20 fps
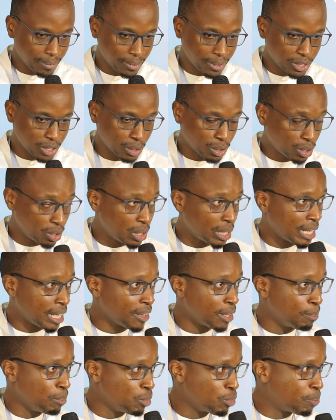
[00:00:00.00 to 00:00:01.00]
there's
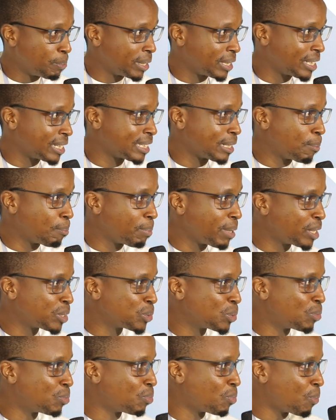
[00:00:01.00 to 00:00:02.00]
another movement that I'm
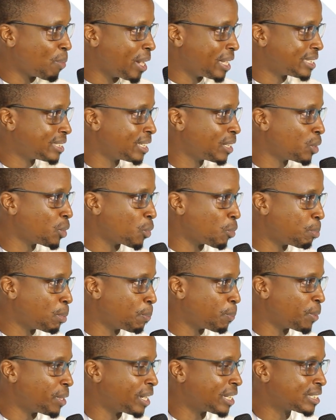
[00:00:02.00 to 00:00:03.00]
part of where I see a lot of
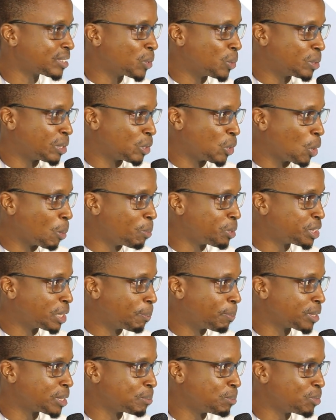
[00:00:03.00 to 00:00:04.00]
people here. It's called the Global
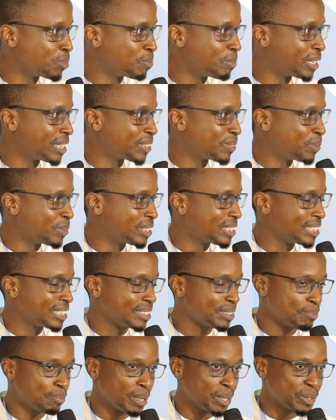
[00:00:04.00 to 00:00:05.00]
Shapers Movement, which
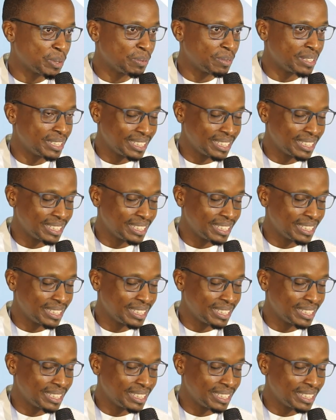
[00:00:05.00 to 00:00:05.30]
is part of